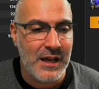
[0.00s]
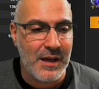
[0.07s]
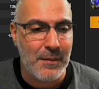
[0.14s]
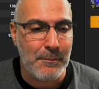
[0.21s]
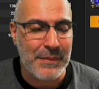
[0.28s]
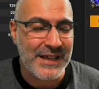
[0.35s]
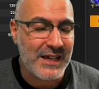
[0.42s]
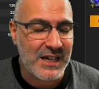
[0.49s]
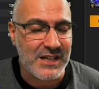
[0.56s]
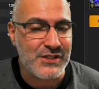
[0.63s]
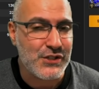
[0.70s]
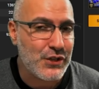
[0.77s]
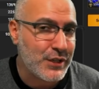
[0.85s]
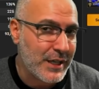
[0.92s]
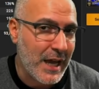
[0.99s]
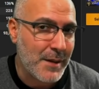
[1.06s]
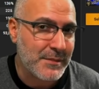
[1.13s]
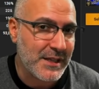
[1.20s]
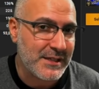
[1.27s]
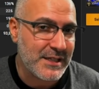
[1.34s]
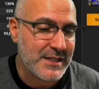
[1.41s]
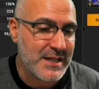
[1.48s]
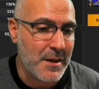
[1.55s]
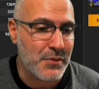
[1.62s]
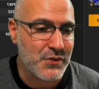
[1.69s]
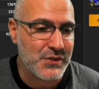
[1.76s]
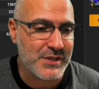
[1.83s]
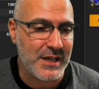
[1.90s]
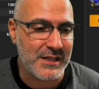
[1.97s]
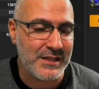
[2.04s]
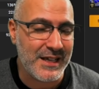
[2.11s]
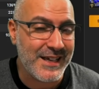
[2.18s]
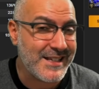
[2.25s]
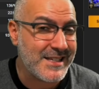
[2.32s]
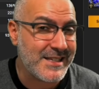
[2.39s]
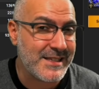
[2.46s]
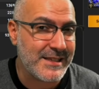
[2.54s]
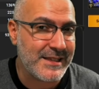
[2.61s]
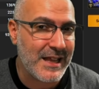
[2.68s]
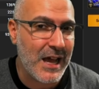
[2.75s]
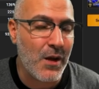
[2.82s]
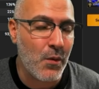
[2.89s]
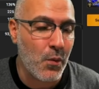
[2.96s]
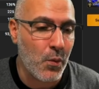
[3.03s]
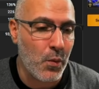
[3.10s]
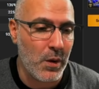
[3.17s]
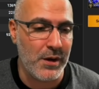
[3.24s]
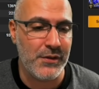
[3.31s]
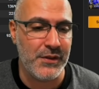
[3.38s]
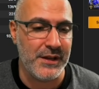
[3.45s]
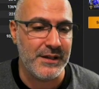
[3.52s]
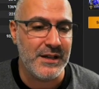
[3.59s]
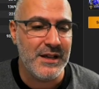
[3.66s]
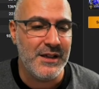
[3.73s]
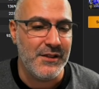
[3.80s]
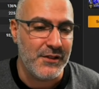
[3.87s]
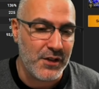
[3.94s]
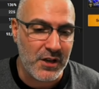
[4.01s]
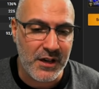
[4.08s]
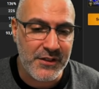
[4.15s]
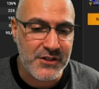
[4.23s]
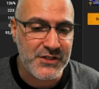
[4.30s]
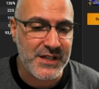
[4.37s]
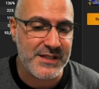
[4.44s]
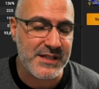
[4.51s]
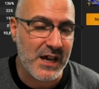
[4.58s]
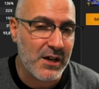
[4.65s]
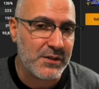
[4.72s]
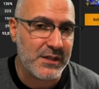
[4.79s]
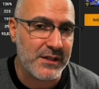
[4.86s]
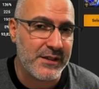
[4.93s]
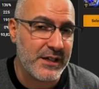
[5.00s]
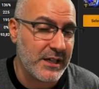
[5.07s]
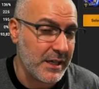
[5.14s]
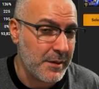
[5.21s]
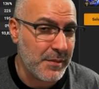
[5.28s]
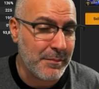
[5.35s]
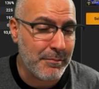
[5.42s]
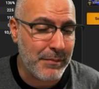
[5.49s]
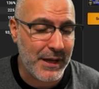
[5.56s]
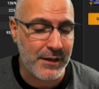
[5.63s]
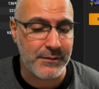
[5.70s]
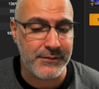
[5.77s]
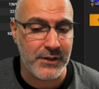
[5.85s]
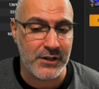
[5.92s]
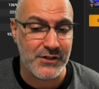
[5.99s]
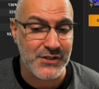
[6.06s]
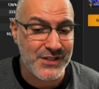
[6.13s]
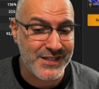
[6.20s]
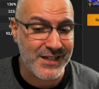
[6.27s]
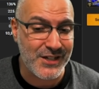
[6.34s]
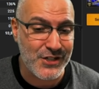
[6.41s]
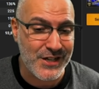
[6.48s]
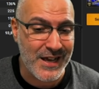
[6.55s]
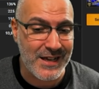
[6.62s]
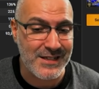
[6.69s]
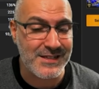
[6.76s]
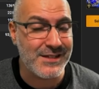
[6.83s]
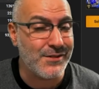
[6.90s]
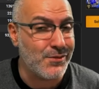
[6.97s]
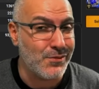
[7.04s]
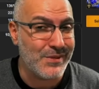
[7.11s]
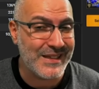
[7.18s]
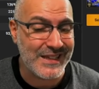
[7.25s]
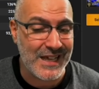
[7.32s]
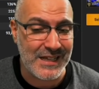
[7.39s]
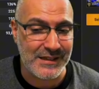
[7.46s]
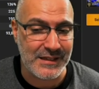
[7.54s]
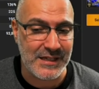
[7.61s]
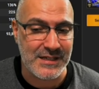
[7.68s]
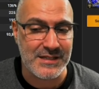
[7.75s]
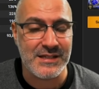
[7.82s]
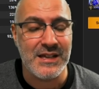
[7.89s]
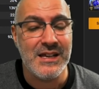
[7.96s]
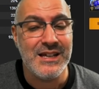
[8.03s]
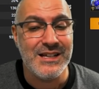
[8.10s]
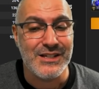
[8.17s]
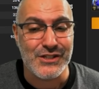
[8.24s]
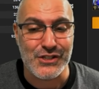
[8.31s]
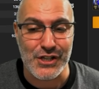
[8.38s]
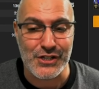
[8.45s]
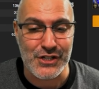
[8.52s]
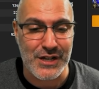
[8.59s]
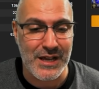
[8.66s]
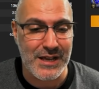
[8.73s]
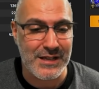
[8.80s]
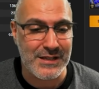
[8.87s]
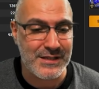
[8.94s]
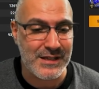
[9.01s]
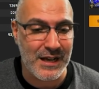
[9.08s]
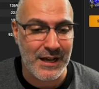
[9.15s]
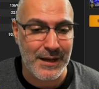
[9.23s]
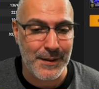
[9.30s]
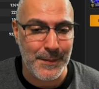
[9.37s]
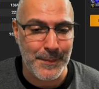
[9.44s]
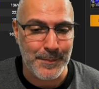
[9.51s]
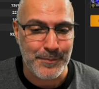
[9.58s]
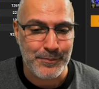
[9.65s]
because they're capped at the ten percent, it's not worth it. There are other sets out there that are going to be better for her, such as Relentless, such as um